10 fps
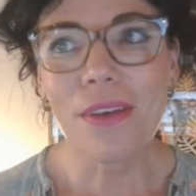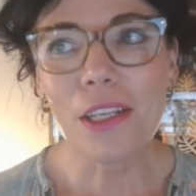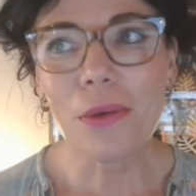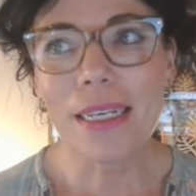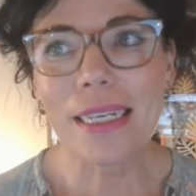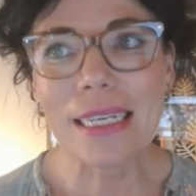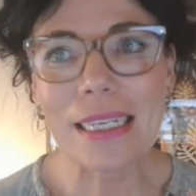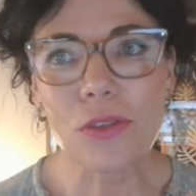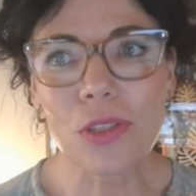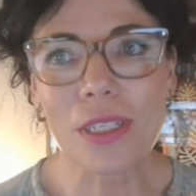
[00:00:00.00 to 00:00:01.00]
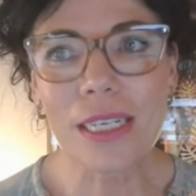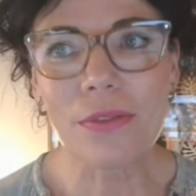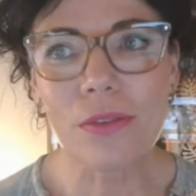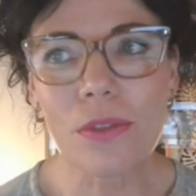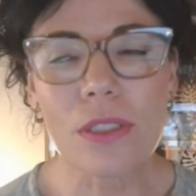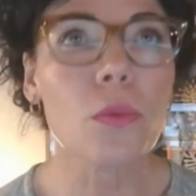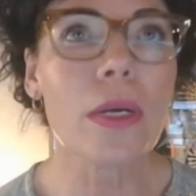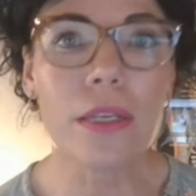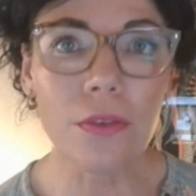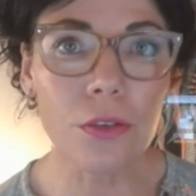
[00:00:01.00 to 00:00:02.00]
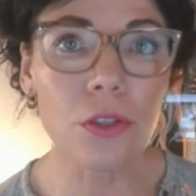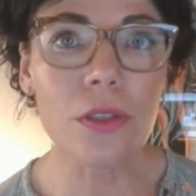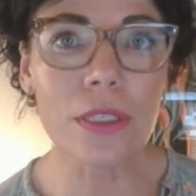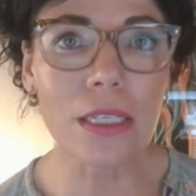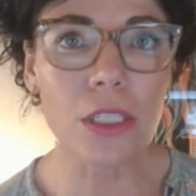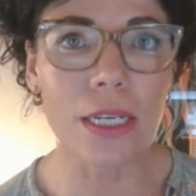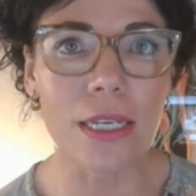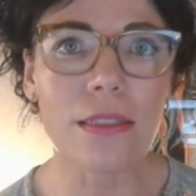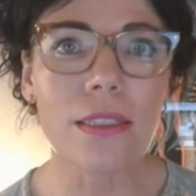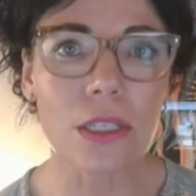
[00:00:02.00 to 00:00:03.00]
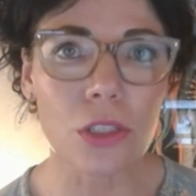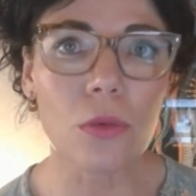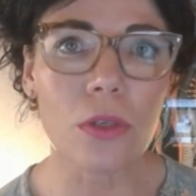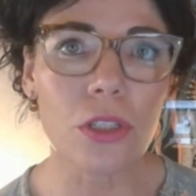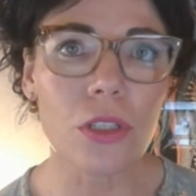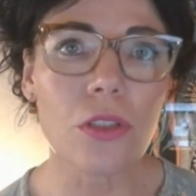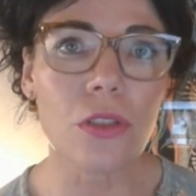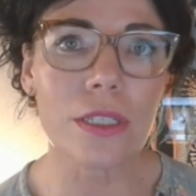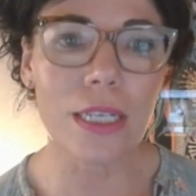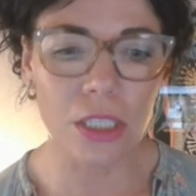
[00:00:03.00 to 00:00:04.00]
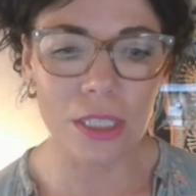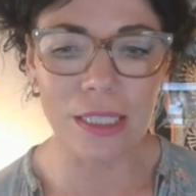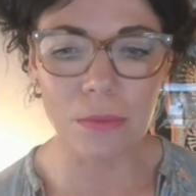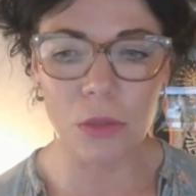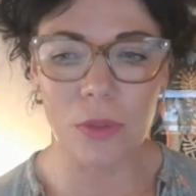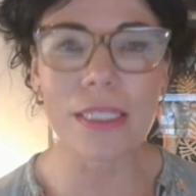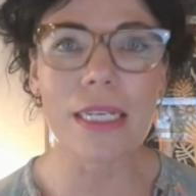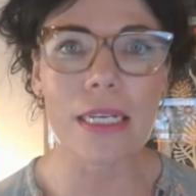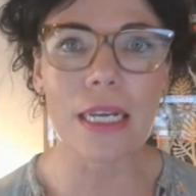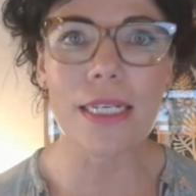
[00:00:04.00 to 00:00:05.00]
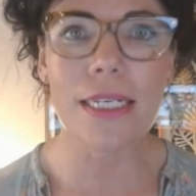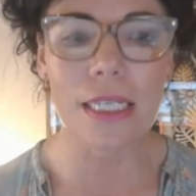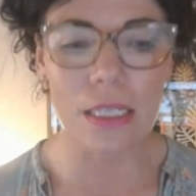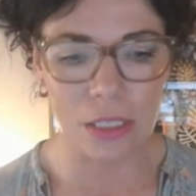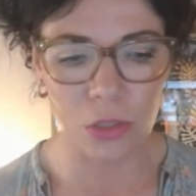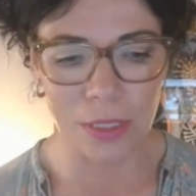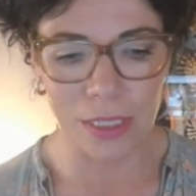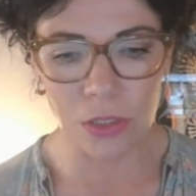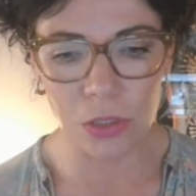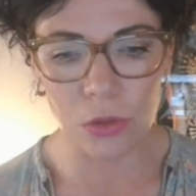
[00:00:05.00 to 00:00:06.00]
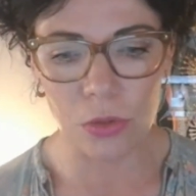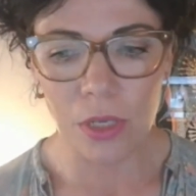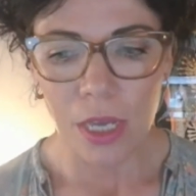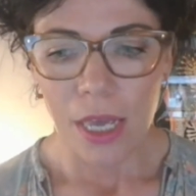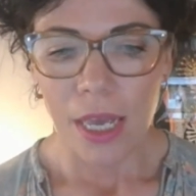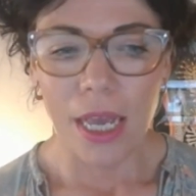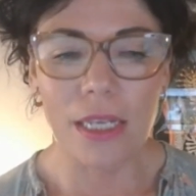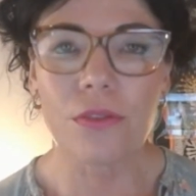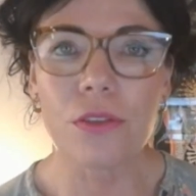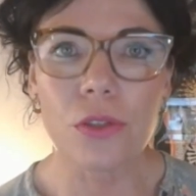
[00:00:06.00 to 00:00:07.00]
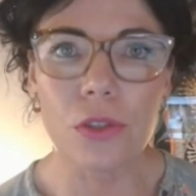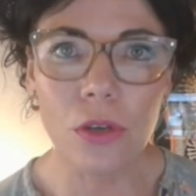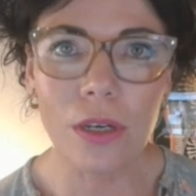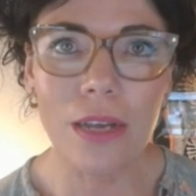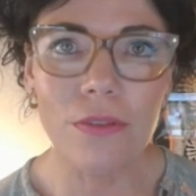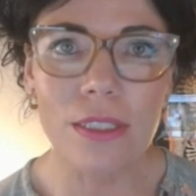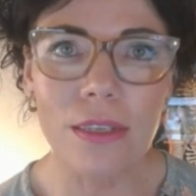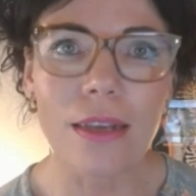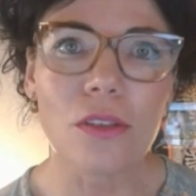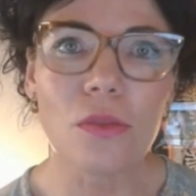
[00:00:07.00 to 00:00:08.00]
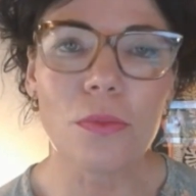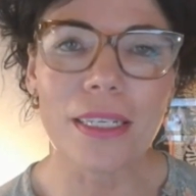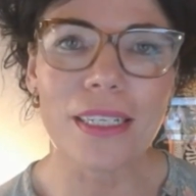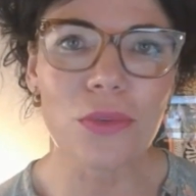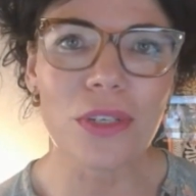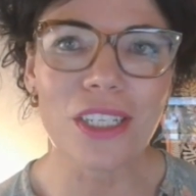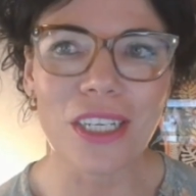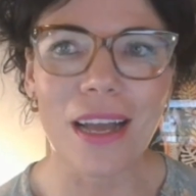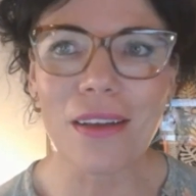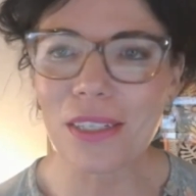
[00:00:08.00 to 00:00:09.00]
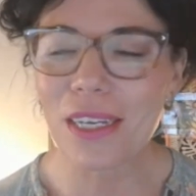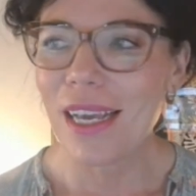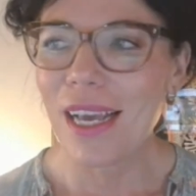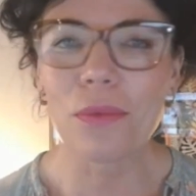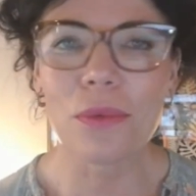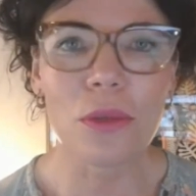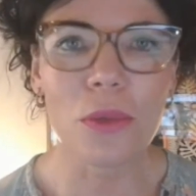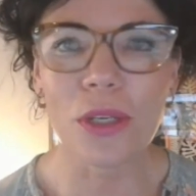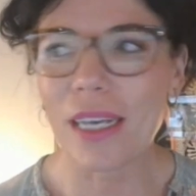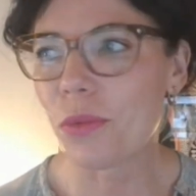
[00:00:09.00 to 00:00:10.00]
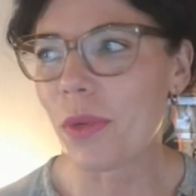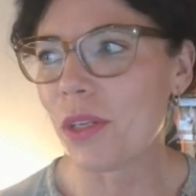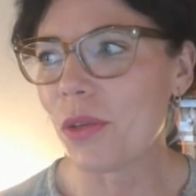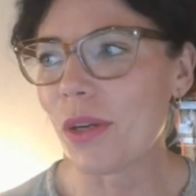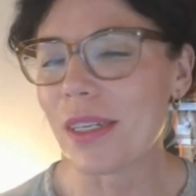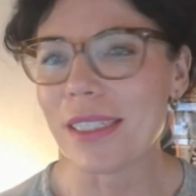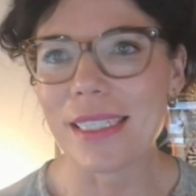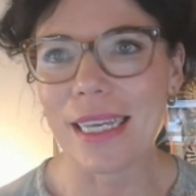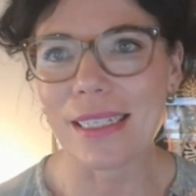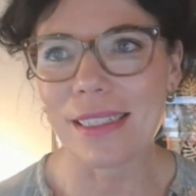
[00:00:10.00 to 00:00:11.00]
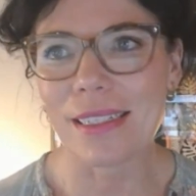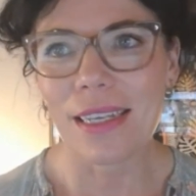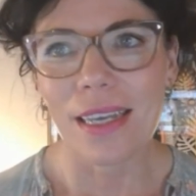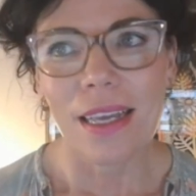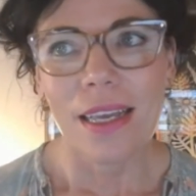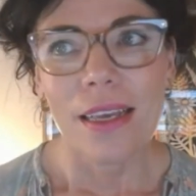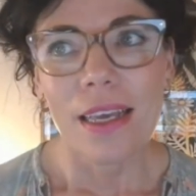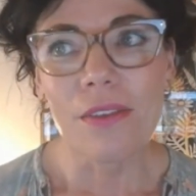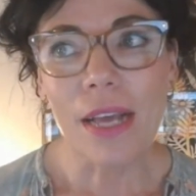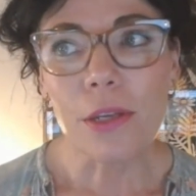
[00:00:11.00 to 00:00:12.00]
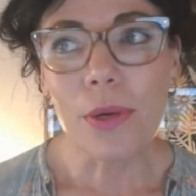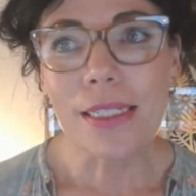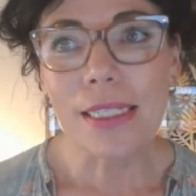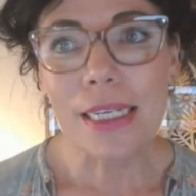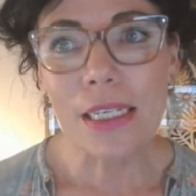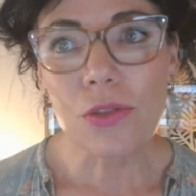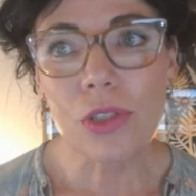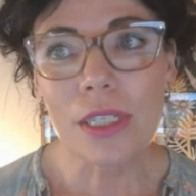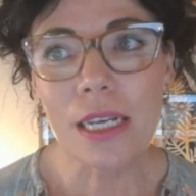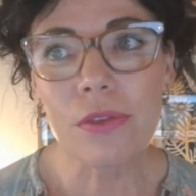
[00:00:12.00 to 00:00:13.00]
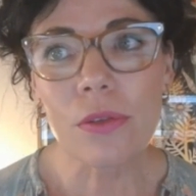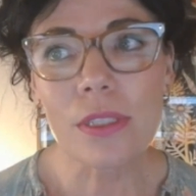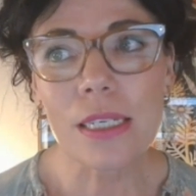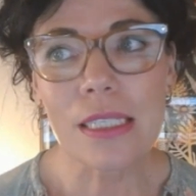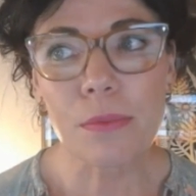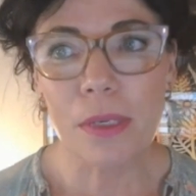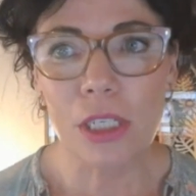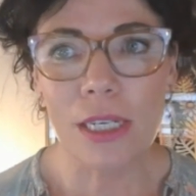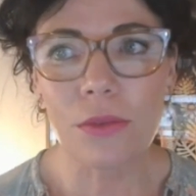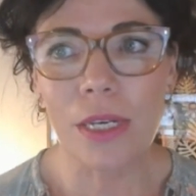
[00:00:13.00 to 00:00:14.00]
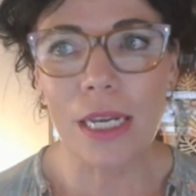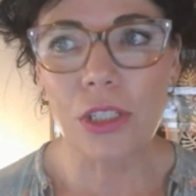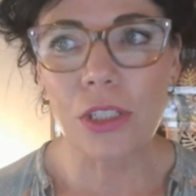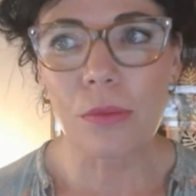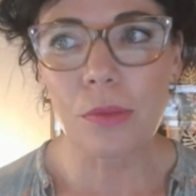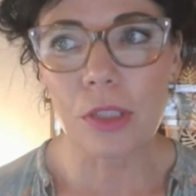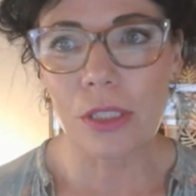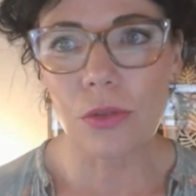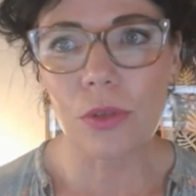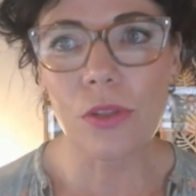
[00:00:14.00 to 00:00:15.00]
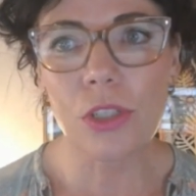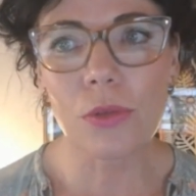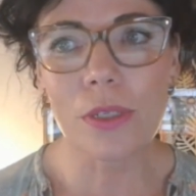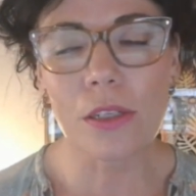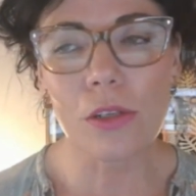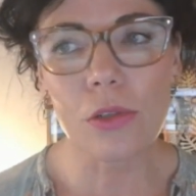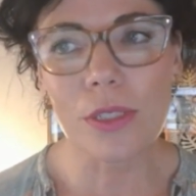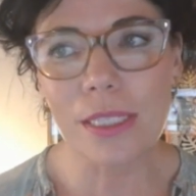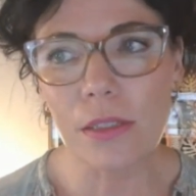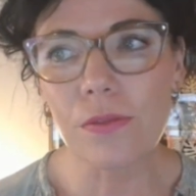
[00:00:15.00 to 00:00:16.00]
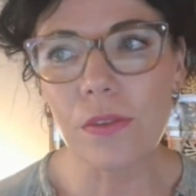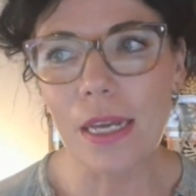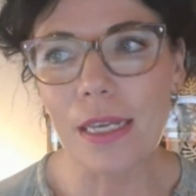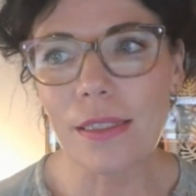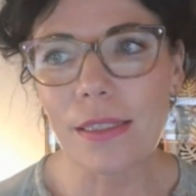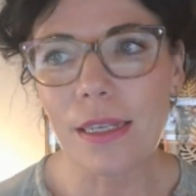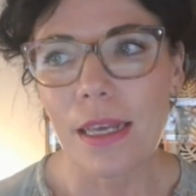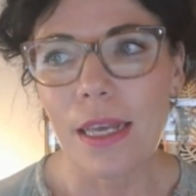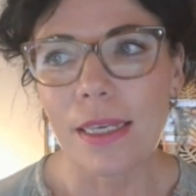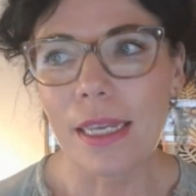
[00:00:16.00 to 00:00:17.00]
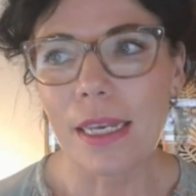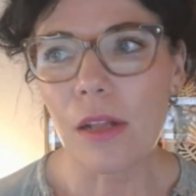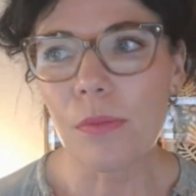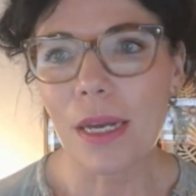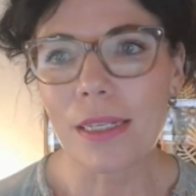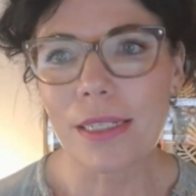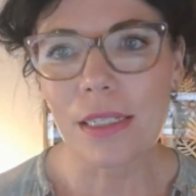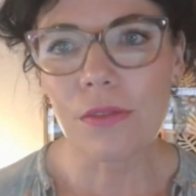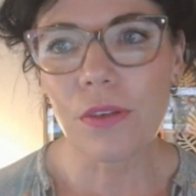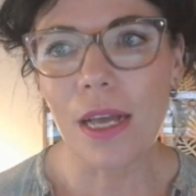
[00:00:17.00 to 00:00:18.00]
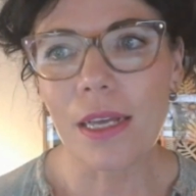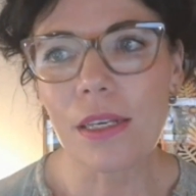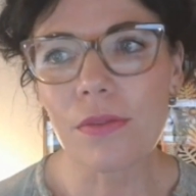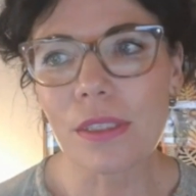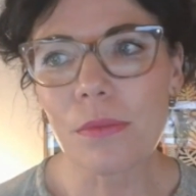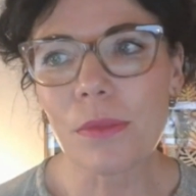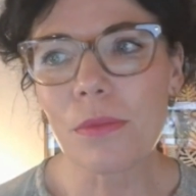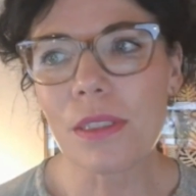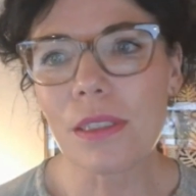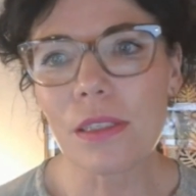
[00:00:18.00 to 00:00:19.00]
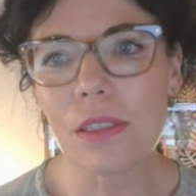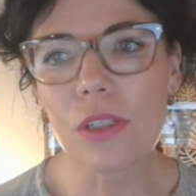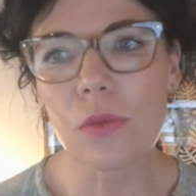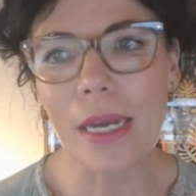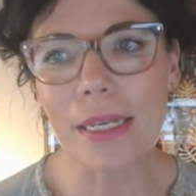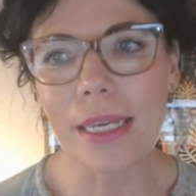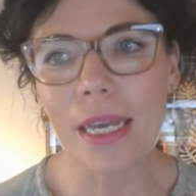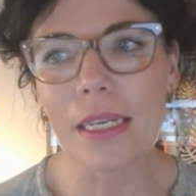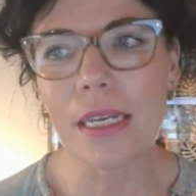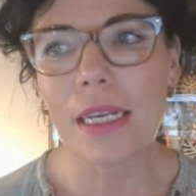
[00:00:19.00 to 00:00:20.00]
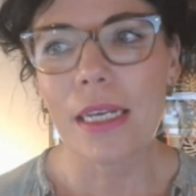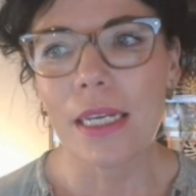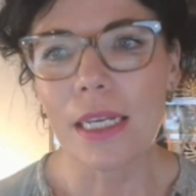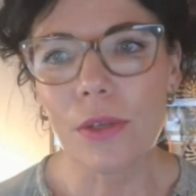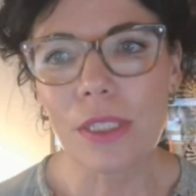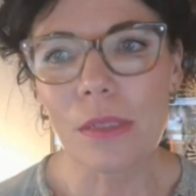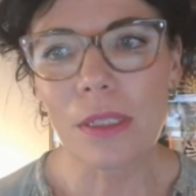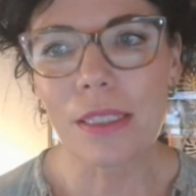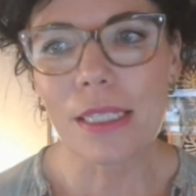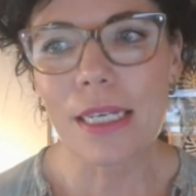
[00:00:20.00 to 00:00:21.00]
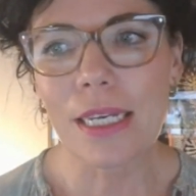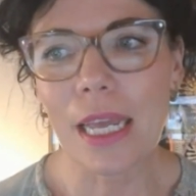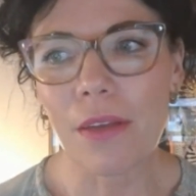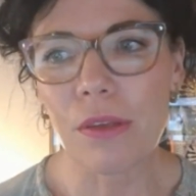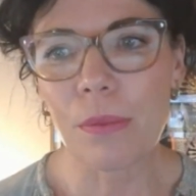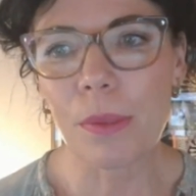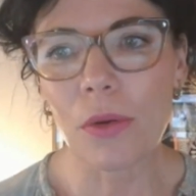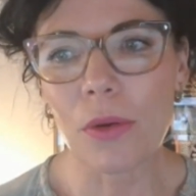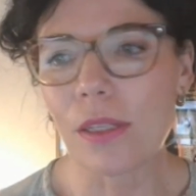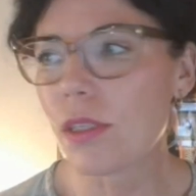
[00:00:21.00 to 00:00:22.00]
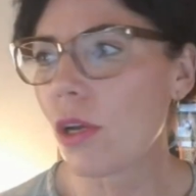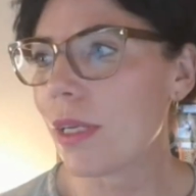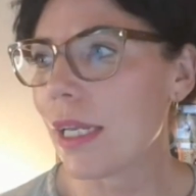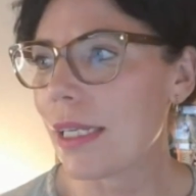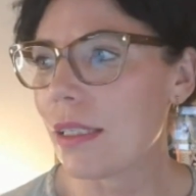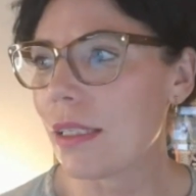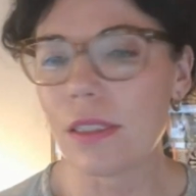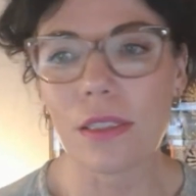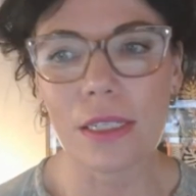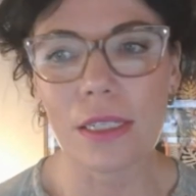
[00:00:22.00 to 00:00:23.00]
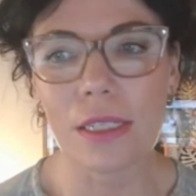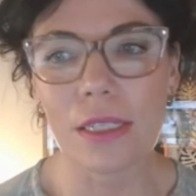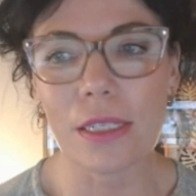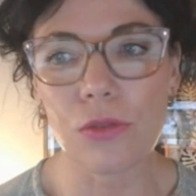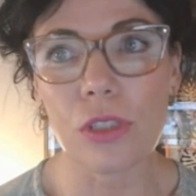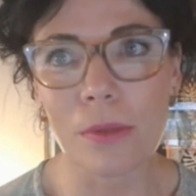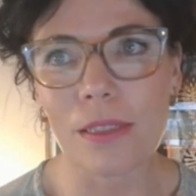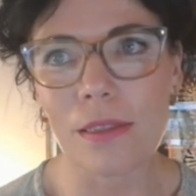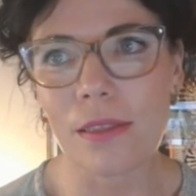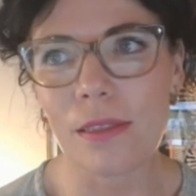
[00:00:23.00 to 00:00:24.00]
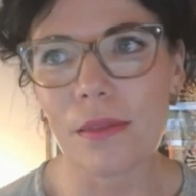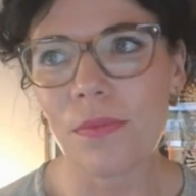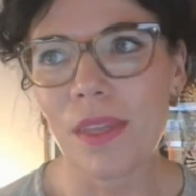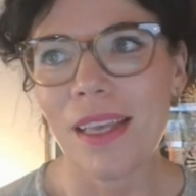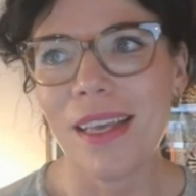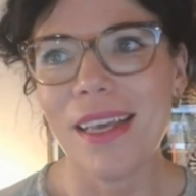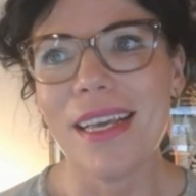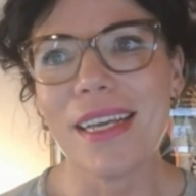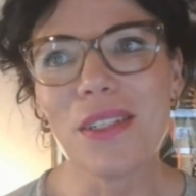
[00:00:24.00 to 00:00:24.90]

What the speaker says: Evaluating estrogen levels. If you do the Dutch test, I do want you to do the Dutch test between day 19 and 22. And if you do not have a cycle, please reach out and we'll work out when you're going to test. Evaluating estrogen levels, especially in relation to progesterone during the luteal phase, can help identify if symptoms such as weight gain, irritability, and heavy periods are related to estrogen dominance.